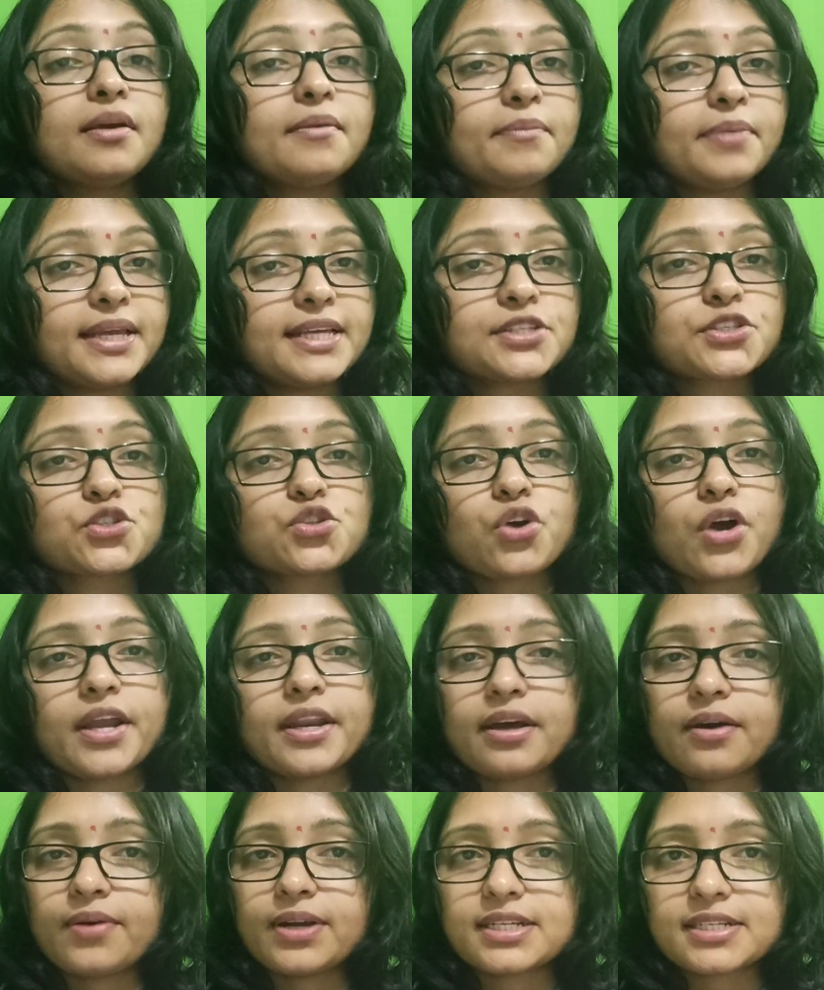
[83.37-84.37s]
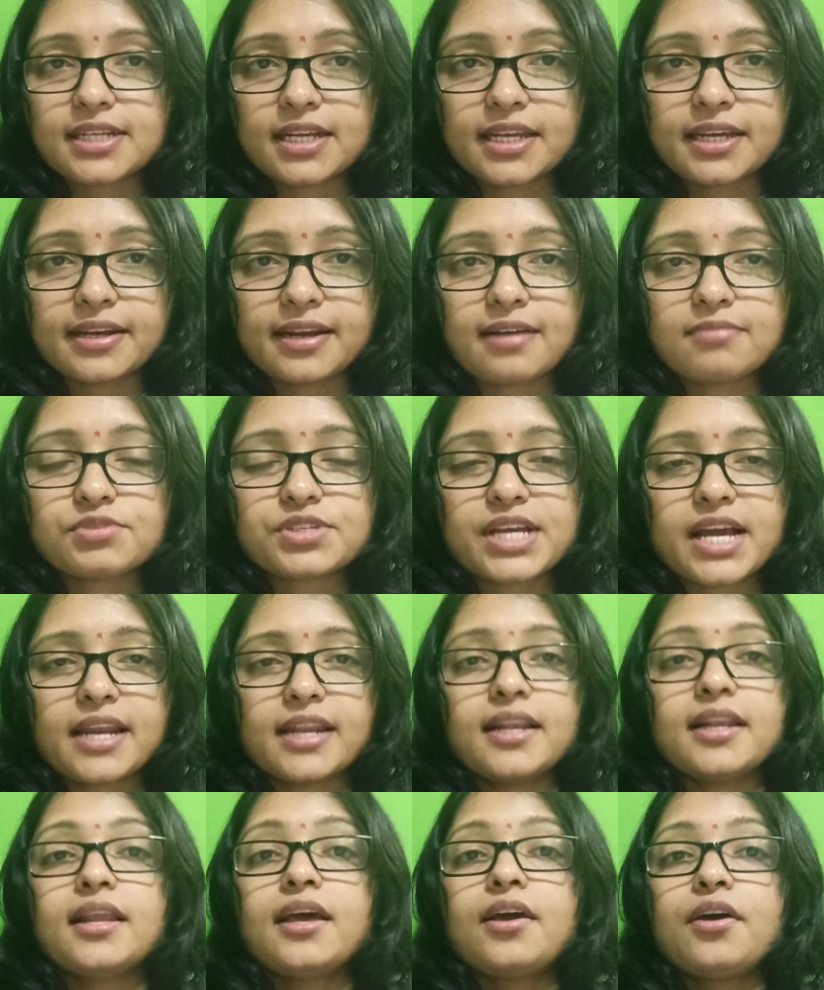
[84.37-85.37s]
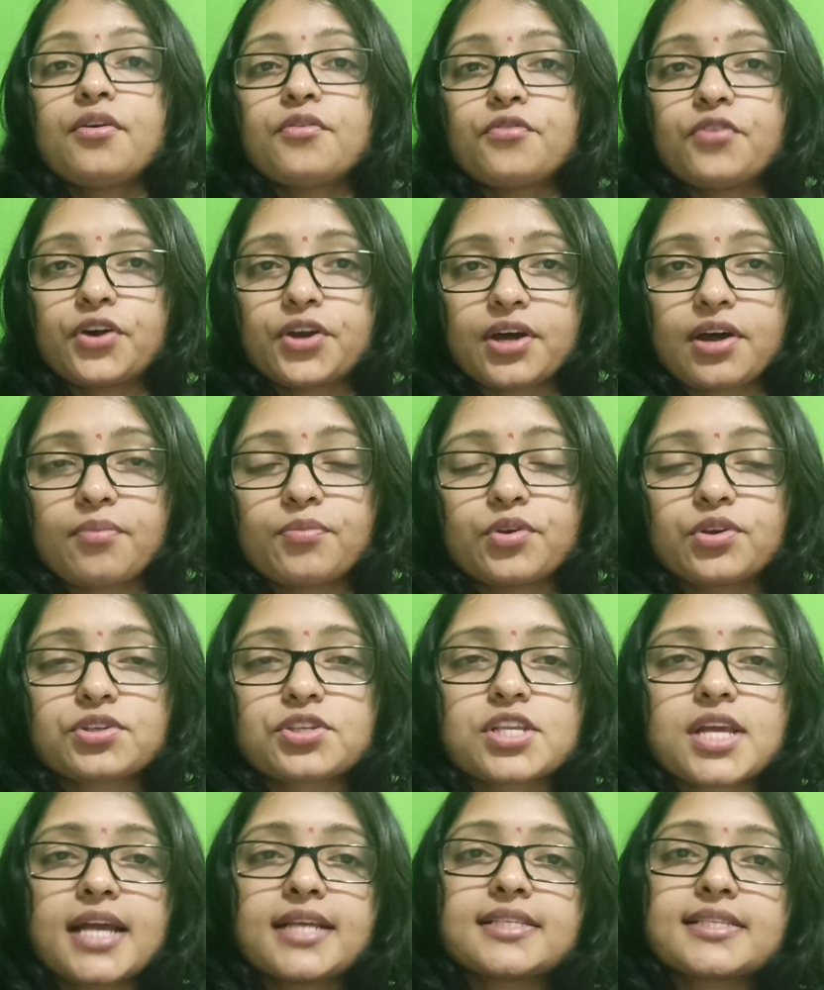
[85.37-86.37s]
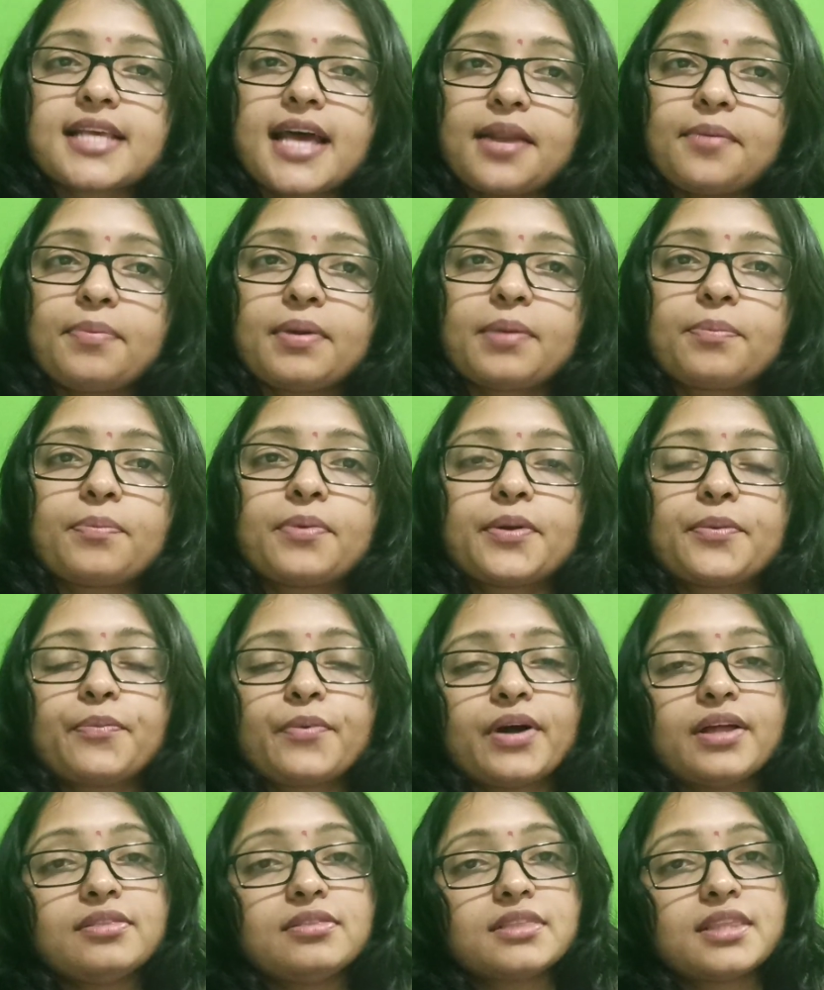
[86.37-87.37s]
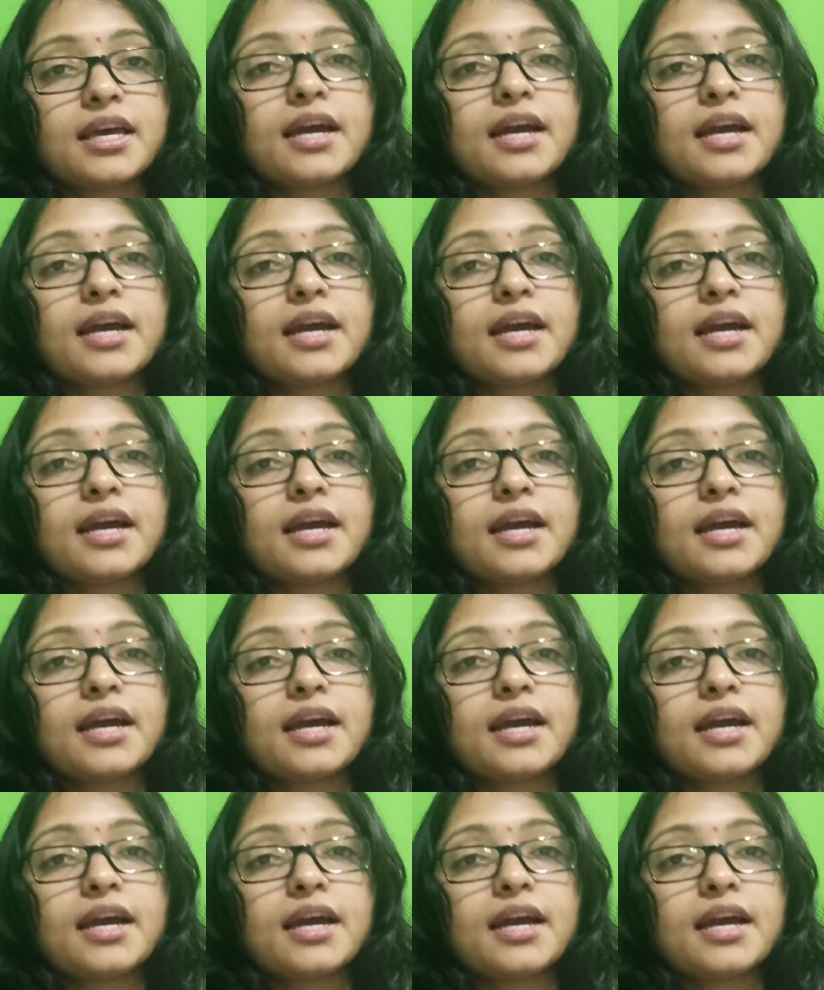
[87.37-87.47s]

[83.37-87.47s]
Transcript: Please join our Telegram channel for computer science and paper 1.